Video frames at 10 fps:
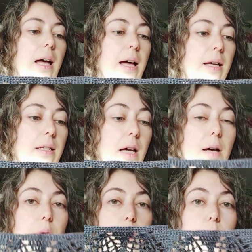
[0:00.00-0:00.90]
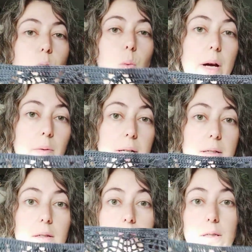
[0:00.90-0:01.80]
And I'm going to wear
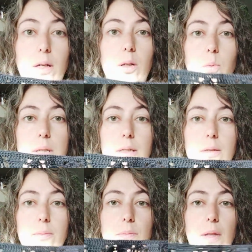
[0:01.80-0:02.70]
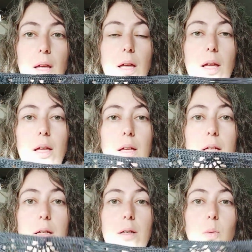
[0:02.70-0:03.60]
it this Halloween
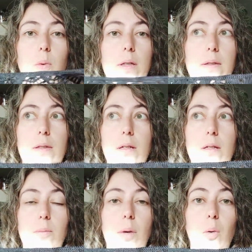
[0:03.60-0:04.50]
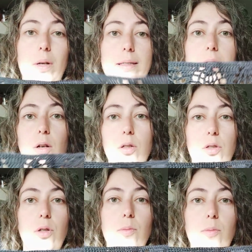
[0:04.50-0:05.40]
with my Wednesday
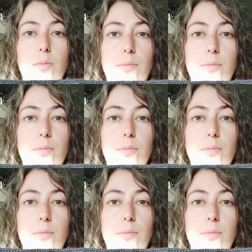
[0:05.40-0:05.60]
costume.